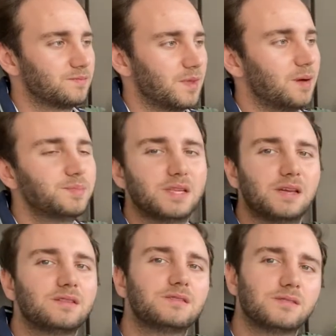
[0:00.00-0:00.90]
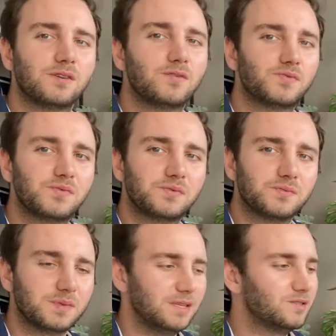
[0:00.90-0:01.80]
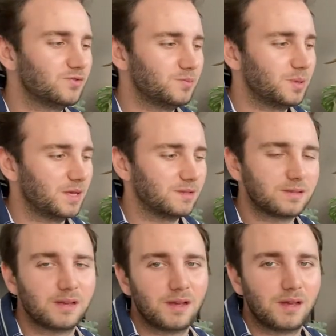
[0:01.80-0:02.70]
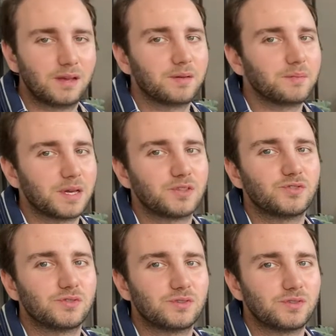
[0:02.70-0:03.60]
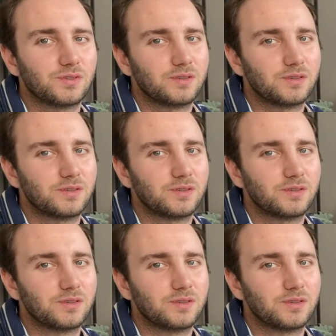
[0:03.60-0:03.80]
updates of these two plants, make sure to